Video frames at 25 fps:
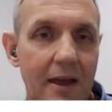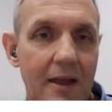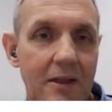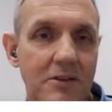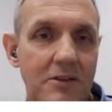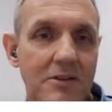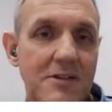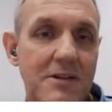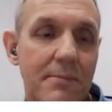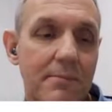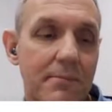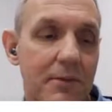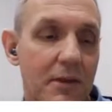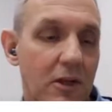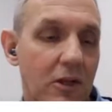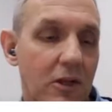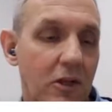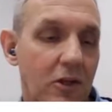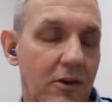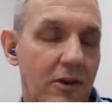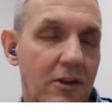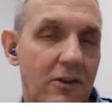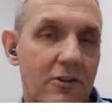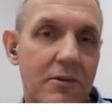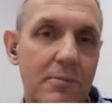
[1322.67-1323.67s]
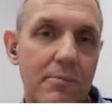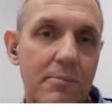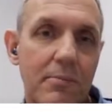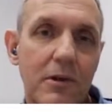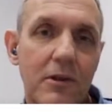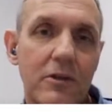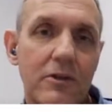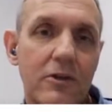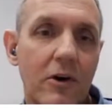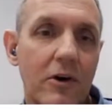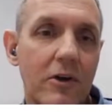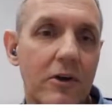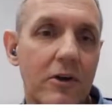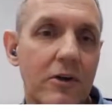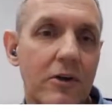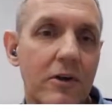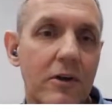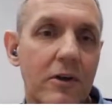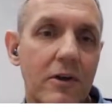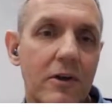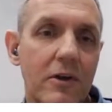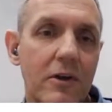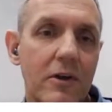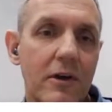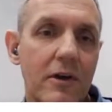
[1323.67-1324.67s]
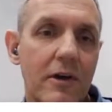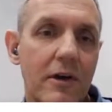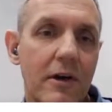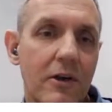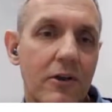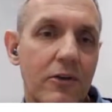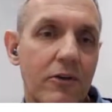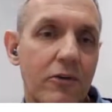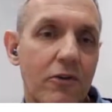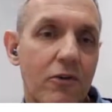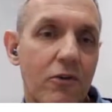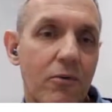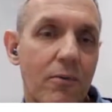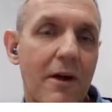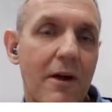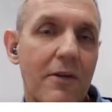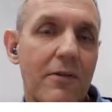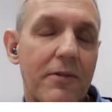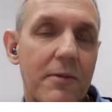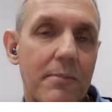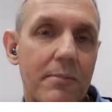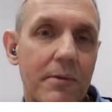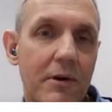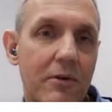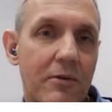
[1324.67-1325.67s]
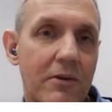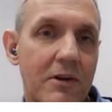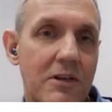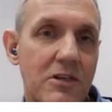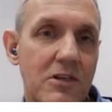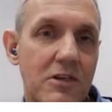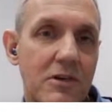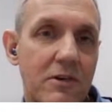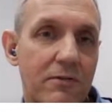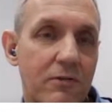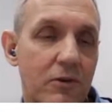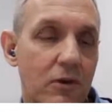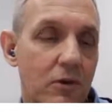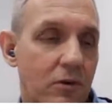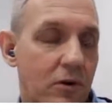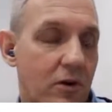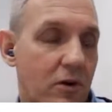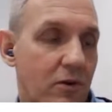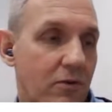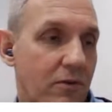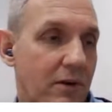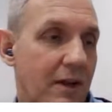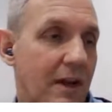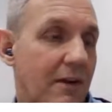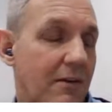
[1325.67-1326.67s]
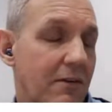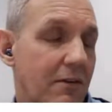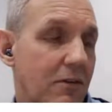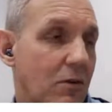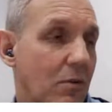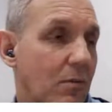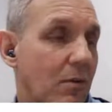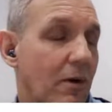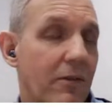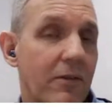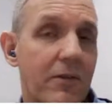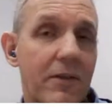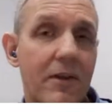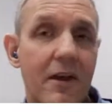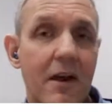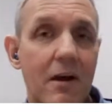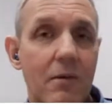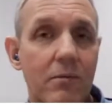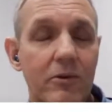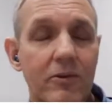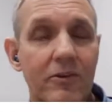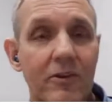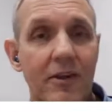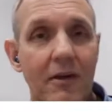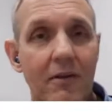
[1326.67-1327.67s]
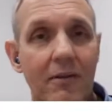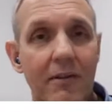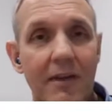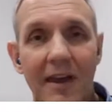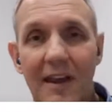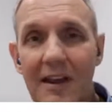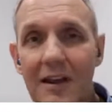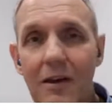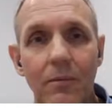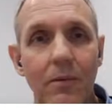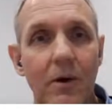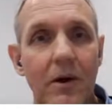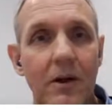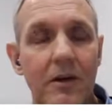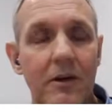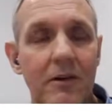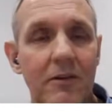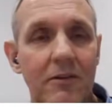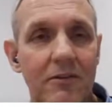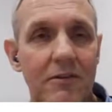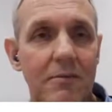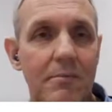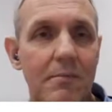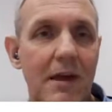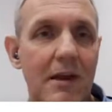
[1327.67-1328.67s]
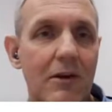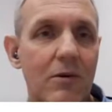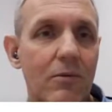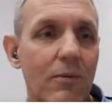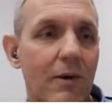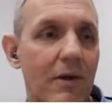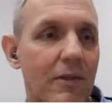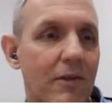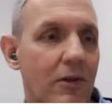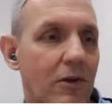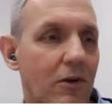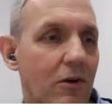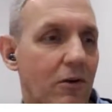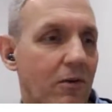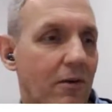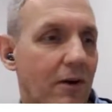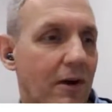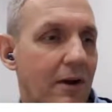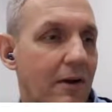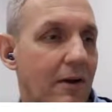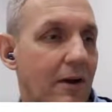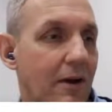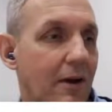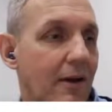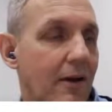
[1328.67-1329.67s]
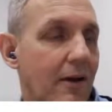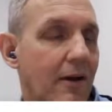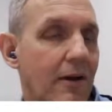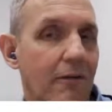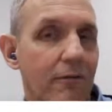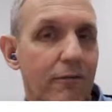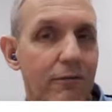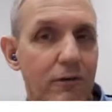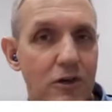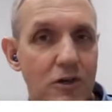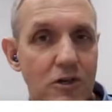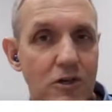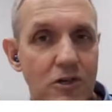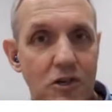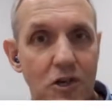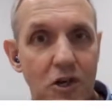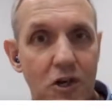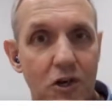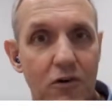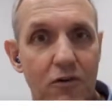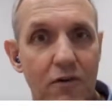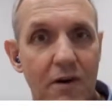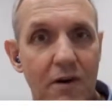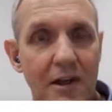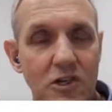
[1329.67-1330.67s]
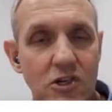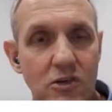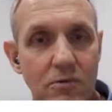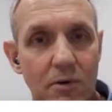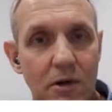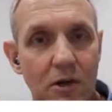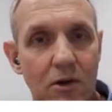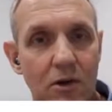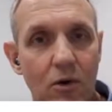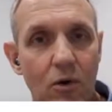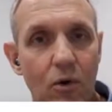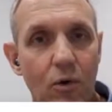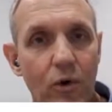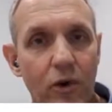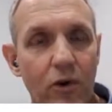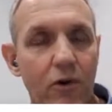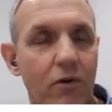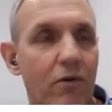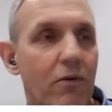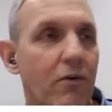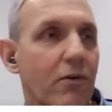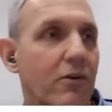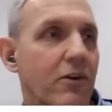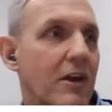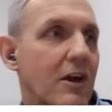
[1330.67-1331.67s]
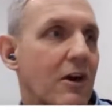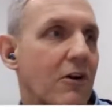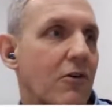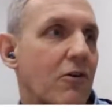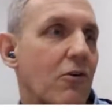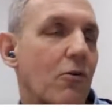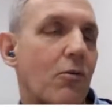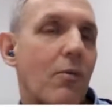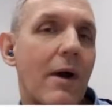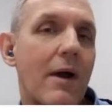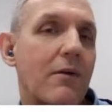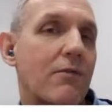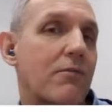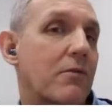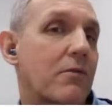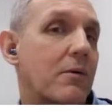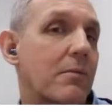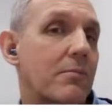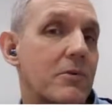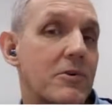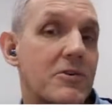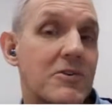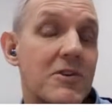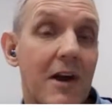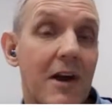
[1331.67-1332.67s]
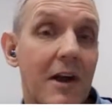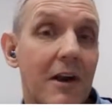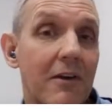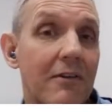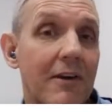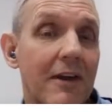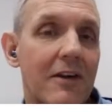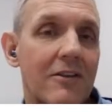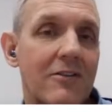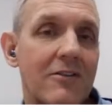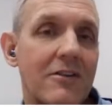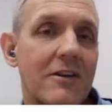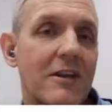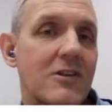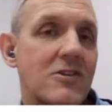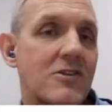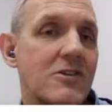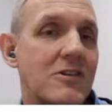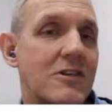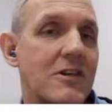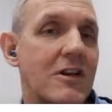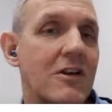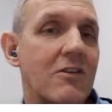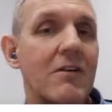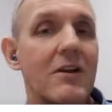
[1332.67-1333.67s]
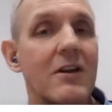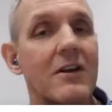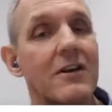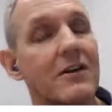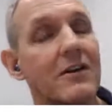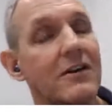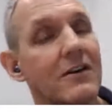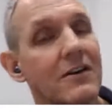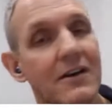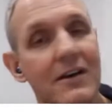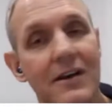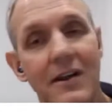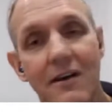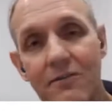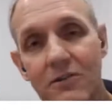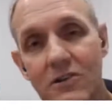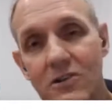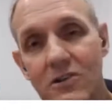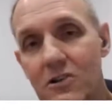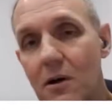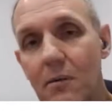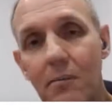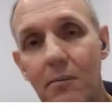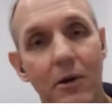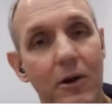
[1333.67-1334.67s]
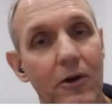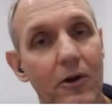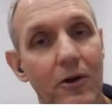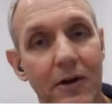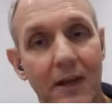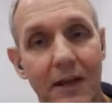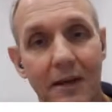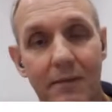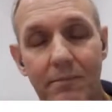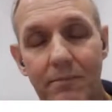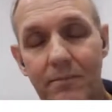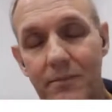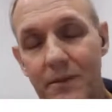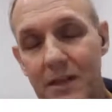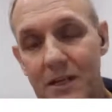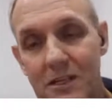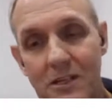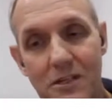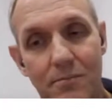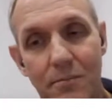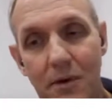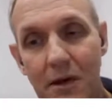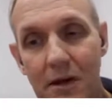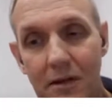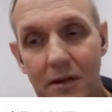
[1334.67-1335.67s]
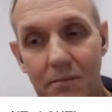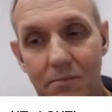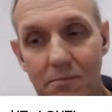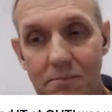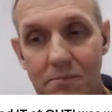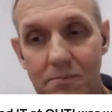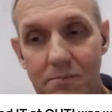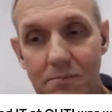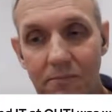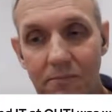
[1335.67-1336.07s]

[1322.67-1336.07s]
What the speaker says: and something you need to build on throughout the progression of your career. And the one thing I will tell anyone, doesn't matter whether you're a first year graduate or you're a year away from retiring as an engineer, never stop learning. That's my